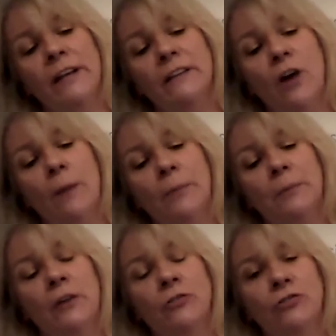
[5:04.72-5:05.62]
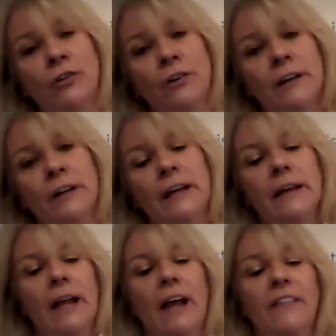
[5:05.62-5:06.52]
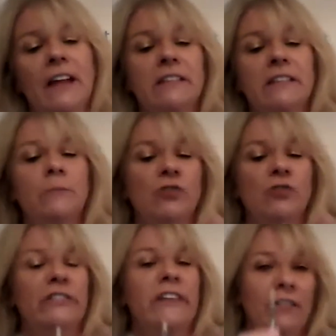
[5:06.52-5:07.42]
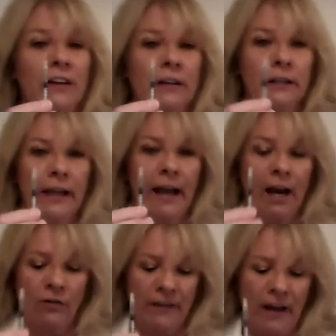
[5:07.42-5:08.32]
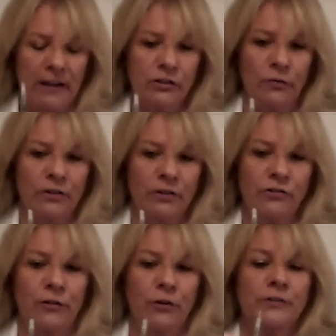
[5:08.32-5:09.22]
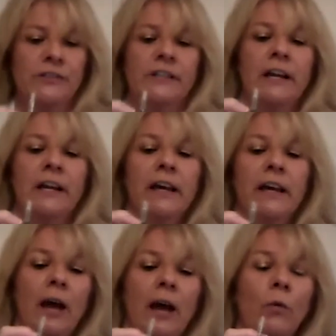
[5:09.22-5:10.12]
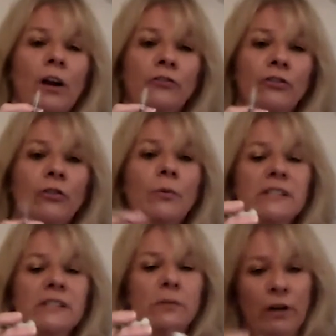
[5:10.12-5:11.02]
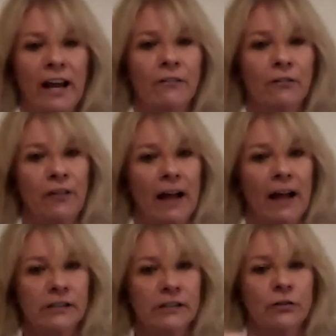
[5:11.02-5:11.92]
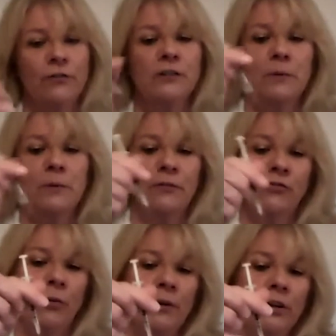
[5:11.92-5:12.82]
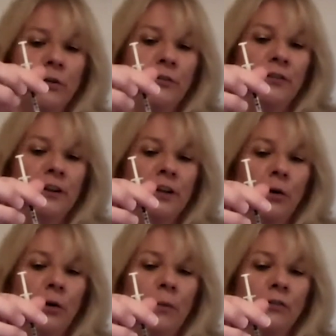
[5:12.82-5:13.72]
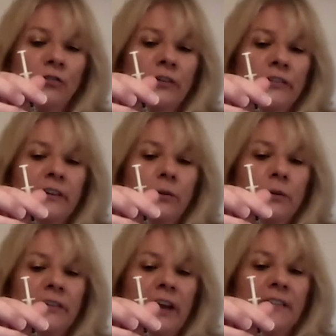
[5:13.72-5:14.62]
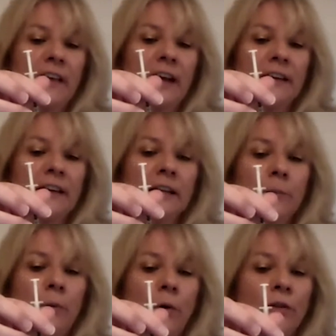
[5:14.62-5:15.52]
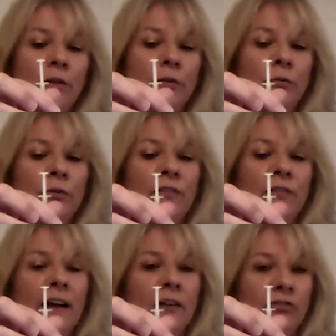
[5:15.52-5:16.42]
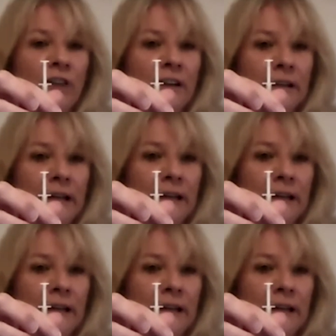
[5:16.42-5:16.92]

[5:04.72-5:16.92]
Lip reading: the top of the plunger, And that's just having a little air in that syringe first. And what I'll do is when I have a flat surface, but for showing you for the video, I want you to see that we take that needle and poke it through the vial gently,